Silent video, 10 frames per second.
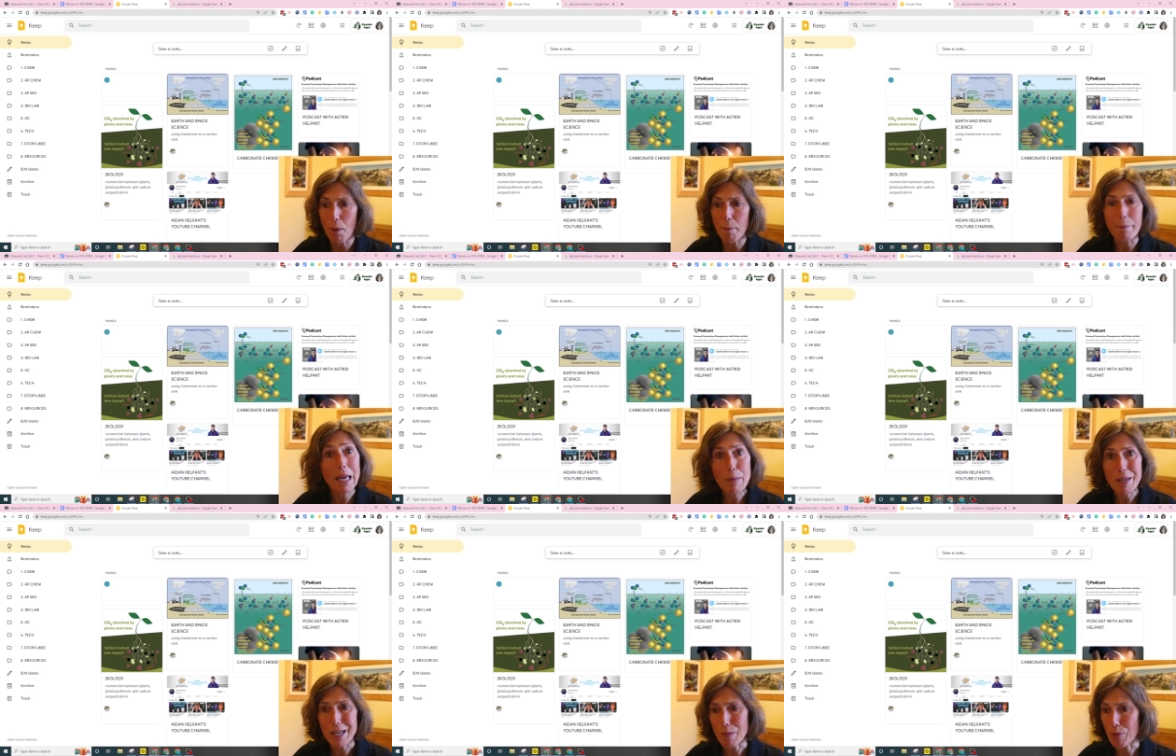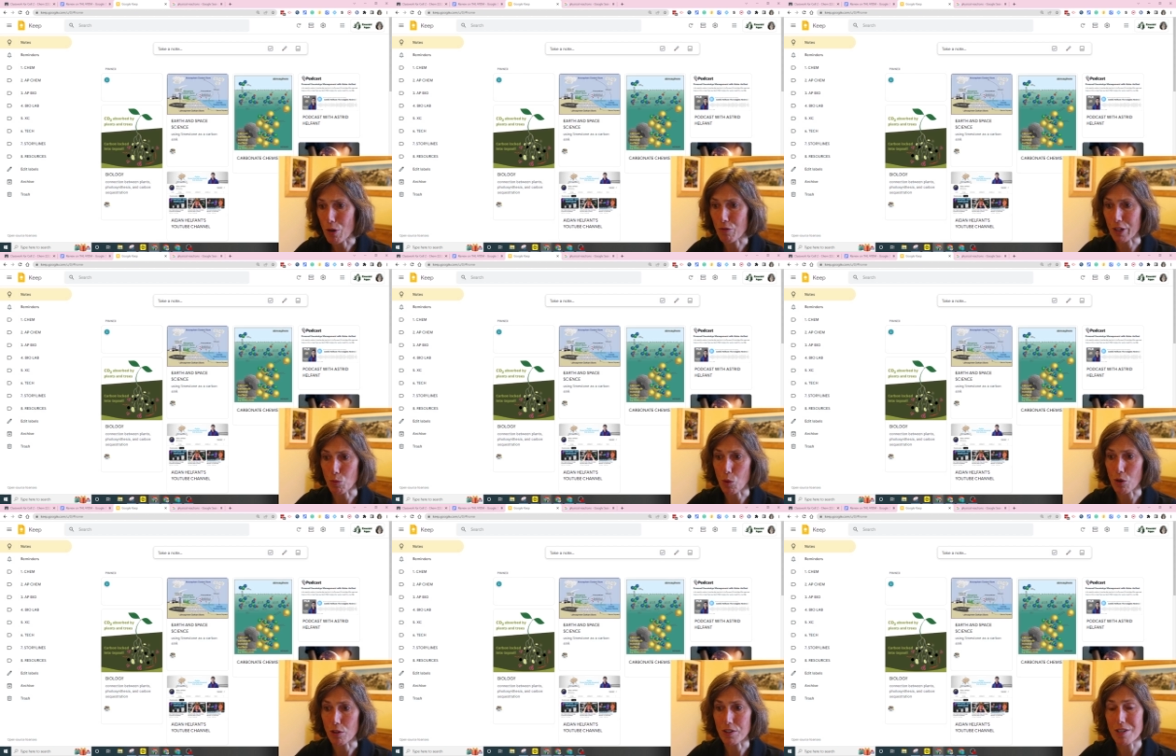Maybe in a perfect
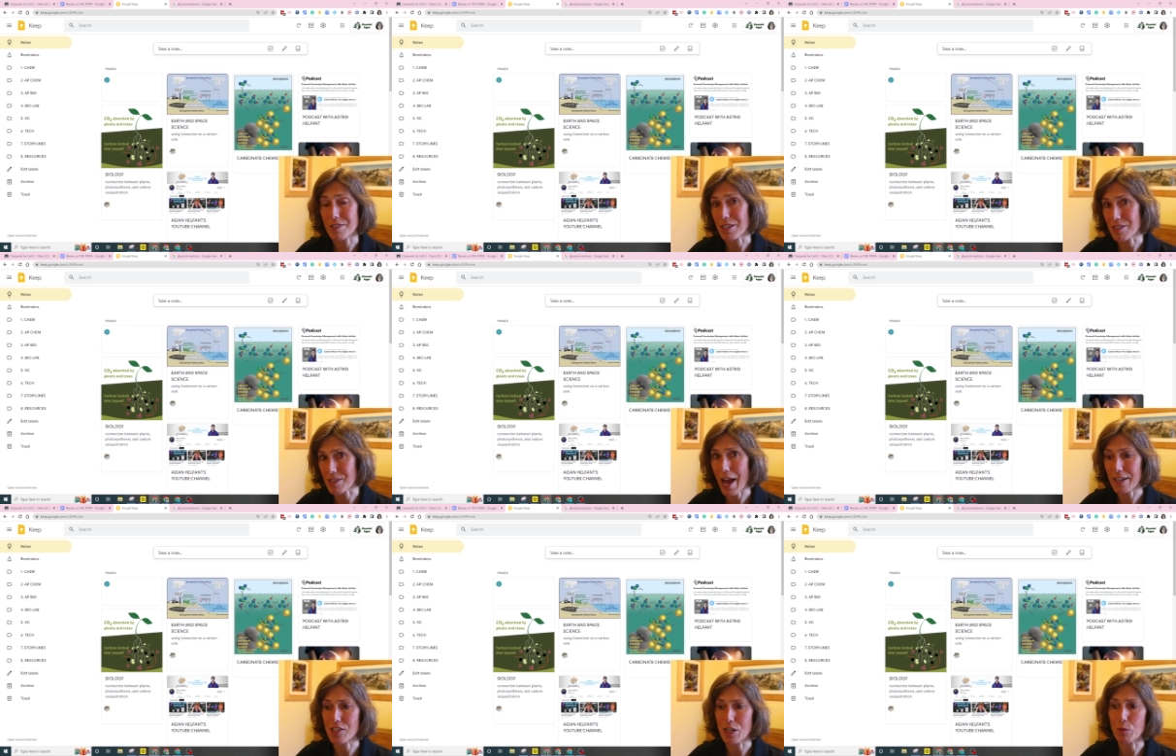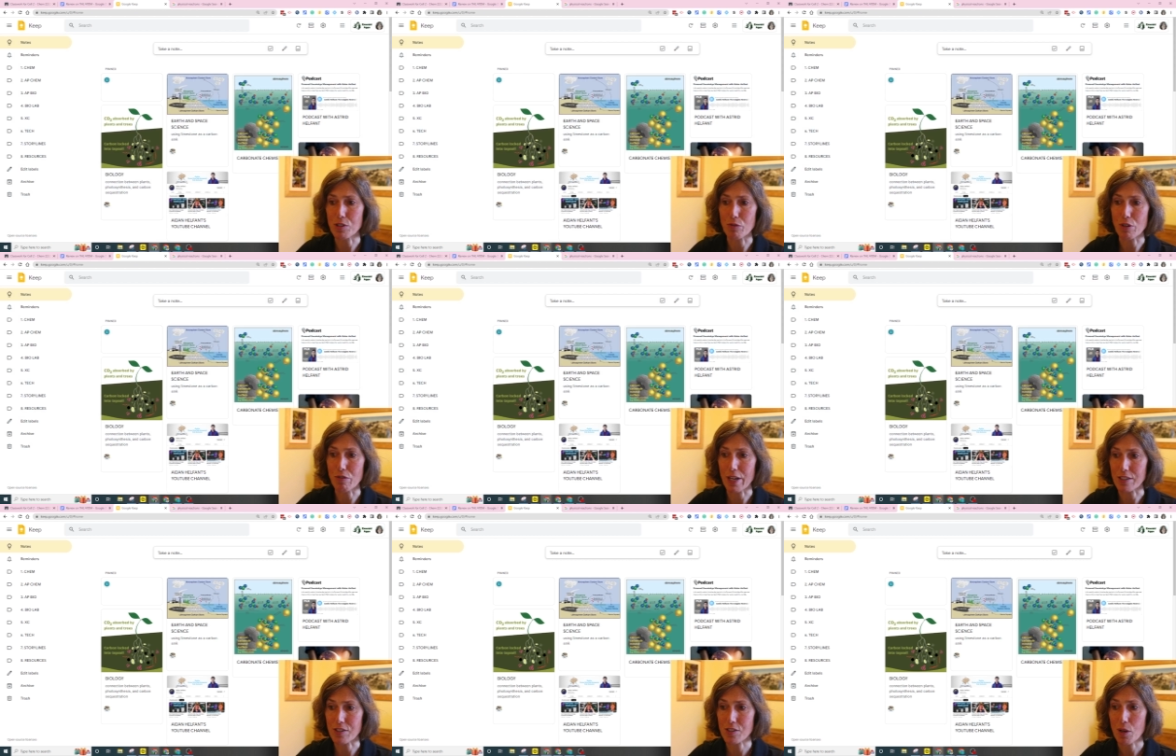world, this exact sequence of
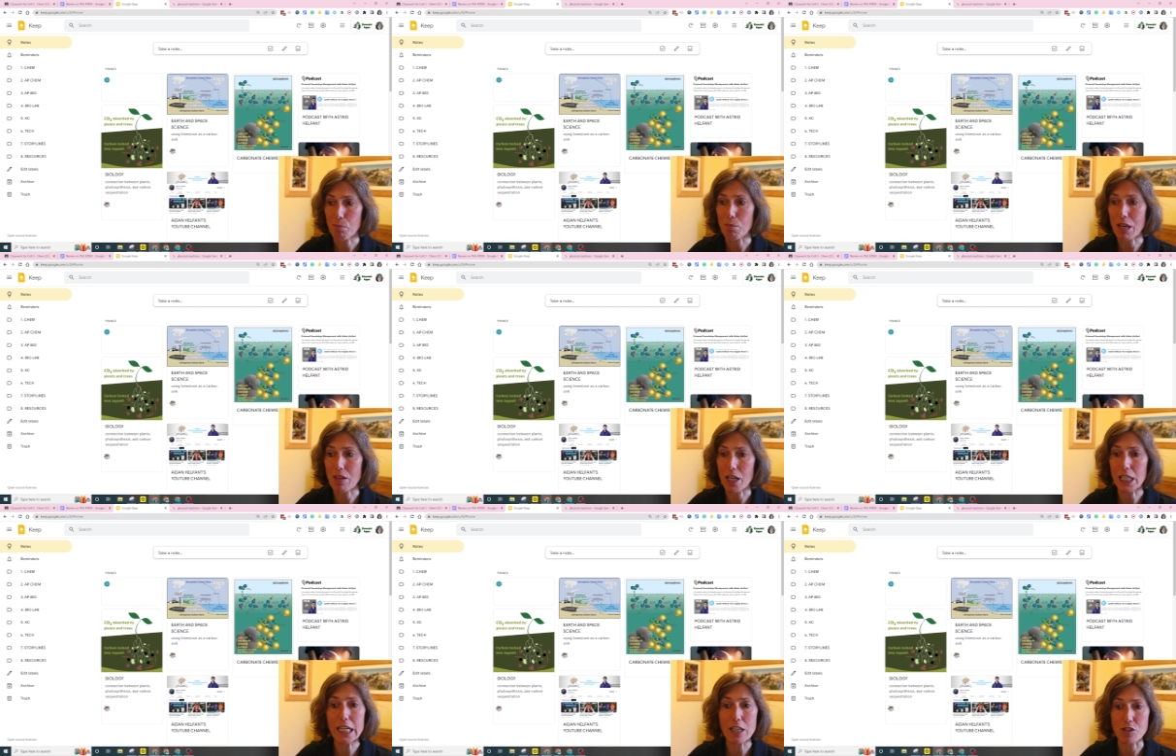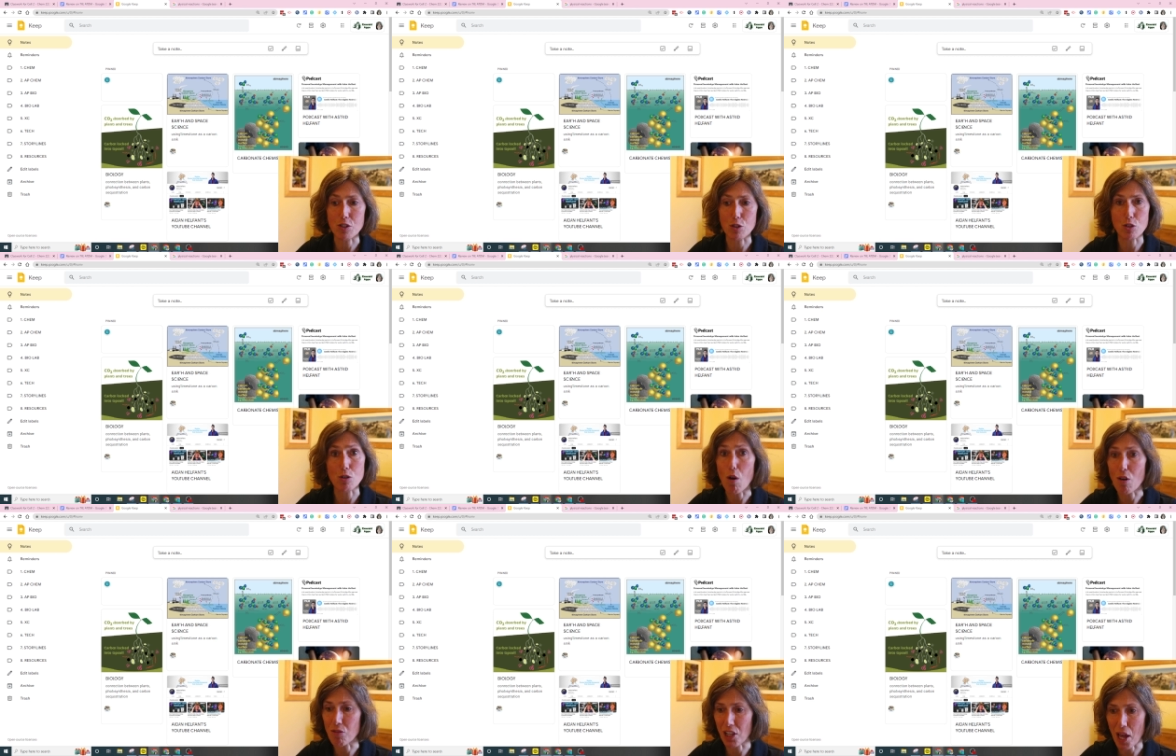events may then lead us to
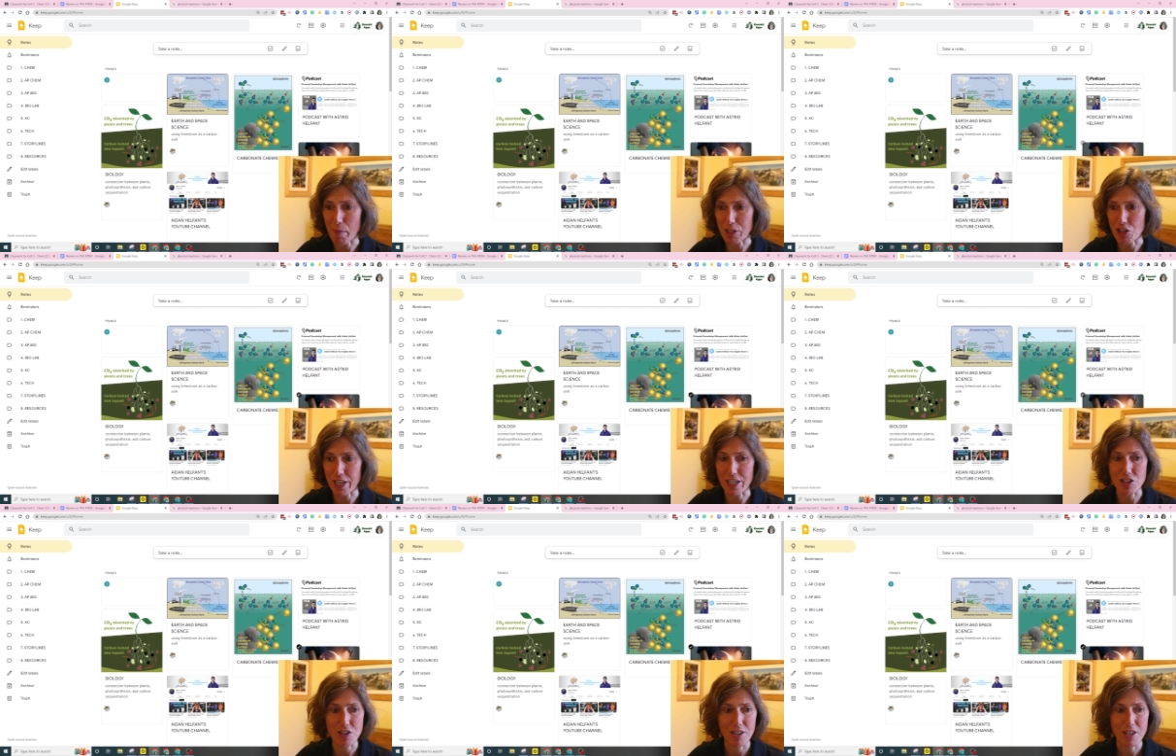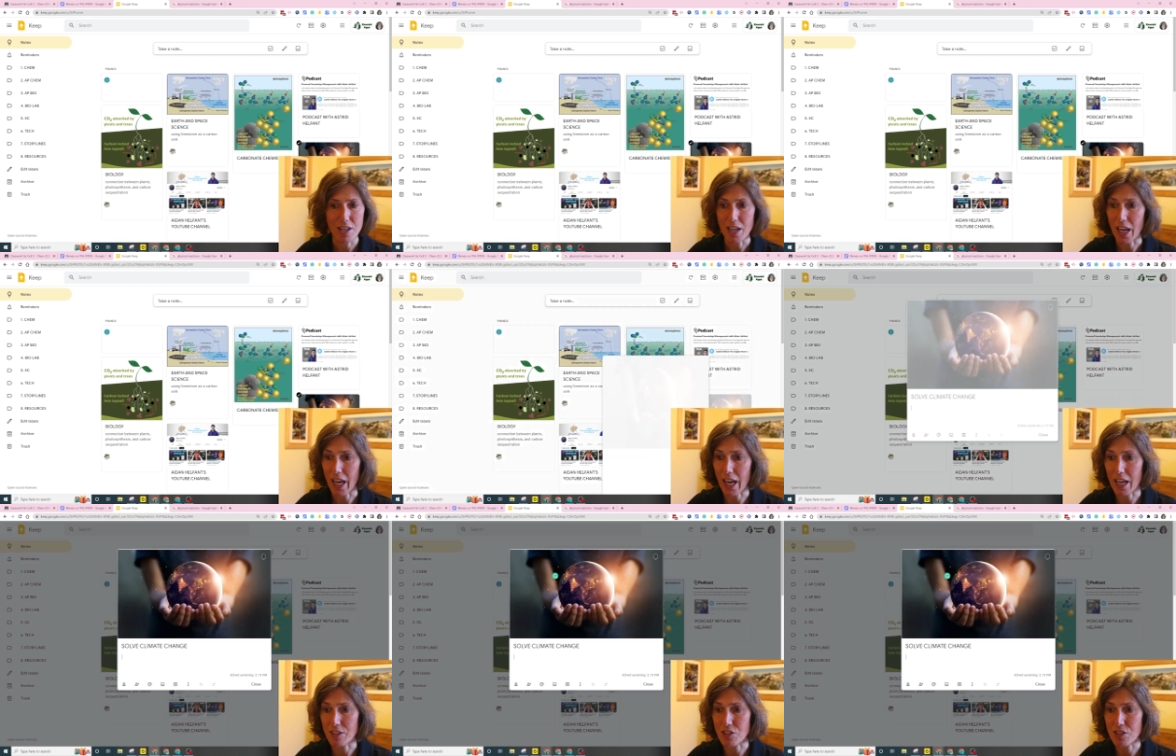solve climate change and